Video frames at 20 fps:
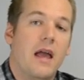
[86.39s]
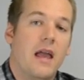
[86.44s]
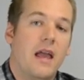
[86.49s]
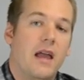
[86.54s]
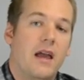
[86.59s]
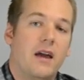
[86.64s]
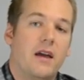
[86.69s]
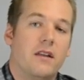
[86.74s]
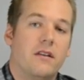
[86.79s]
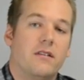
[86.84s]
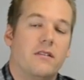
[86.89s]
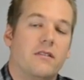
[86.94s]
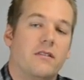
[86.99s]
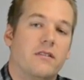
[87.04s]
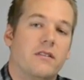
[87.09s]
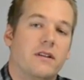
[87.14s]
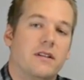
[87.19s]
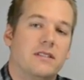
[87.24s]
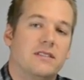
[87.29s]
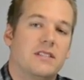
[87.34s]
and
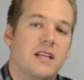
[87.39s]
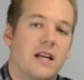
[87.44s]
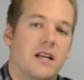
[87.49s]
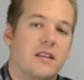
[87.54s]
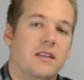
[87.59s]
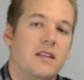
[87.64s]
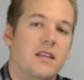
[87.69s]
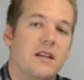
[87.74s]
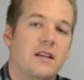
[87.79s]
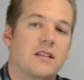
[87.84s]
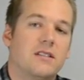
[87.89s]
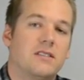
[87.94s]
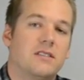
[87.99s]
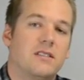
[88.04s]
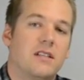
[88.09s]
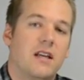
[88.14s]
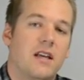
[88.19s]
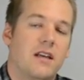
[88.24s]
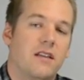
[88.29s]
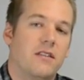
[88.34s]
the
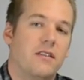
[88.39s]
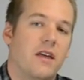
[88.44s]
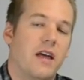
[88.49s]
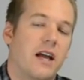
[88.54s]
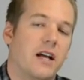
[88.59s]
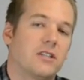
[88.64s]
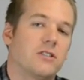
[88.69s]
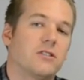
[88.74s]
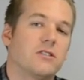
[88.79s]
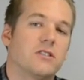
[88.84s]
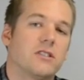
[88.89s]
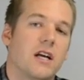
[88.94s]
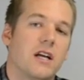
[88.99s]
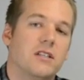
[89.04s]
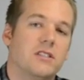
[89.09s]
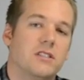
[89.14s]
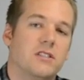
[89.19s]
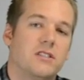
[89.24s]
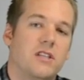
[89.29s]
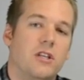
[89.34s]
techniques and the
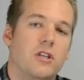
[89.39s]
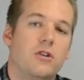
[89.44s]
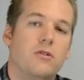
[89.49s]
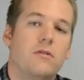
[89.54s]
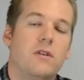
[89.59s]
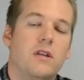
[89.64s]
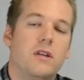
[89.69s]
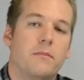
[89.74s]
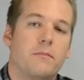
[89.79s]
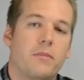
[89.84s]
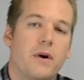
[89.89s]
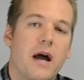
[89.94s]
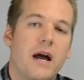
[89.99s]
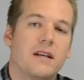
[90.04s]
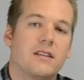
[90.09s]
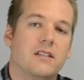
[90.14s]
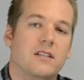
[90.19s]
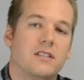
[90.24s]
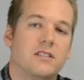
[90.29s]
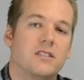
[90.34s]
exercises that you need to
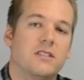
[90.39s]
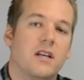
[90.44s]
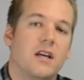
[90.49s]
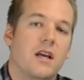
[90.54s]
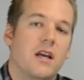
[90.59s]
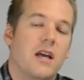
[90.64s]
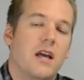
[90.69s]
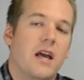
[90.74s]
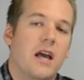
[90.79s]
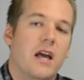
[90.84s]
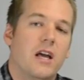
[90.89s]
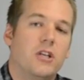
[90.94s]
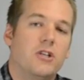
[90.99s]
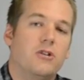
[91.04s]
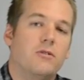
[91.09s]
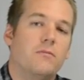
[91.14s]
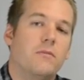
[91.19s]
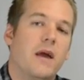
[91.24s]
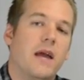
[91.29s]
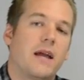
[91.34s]
practice as
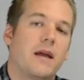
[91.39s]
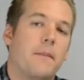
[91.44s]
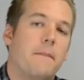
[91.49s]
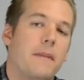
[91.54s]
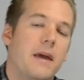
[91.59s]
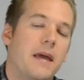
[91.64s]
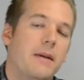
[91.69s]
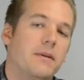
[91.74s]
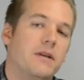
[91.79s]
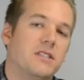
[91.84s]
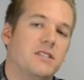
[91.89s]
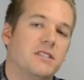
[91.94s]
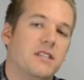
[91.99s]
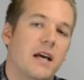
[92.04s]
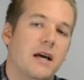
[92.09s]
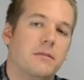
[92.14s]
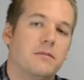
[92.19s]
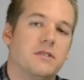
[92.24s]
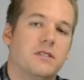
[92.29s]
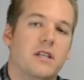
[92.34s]
you make baby
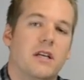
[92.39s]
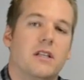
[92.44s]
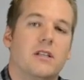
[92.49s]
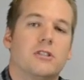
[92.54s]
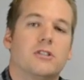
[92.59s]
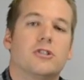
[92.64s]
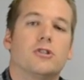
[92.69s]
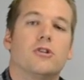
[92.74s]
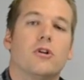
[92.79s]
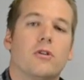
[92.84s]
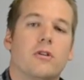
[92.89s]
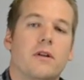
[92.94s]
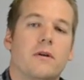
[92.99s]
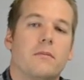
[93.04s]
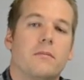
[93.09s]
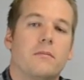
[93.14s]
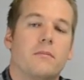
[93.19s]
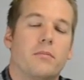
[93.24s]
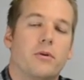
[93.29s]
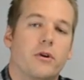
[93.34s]
steps and slowly
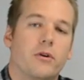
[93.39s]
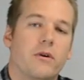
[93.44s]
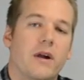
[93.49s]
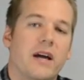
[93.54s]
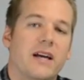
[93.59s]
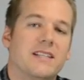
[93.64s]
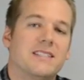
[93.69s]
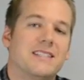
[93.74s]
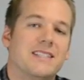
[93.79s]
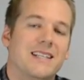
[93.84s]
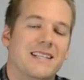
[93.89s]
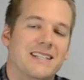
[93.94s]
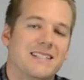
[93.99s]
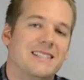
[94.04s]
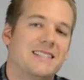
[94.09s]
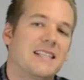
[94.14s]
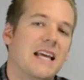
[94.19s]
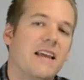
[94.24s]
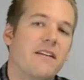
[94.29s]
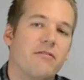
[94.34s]
progress in a
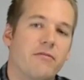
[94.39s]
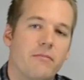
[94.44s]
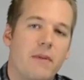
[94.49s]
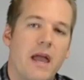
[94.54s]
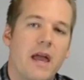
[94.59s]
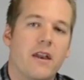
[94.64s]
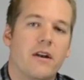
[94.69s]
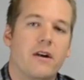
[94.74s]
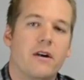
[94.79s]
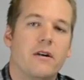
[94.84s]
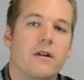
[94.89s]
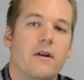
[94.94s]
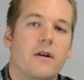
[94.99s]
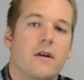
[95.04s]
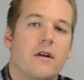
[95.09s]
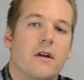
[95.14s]
safe manner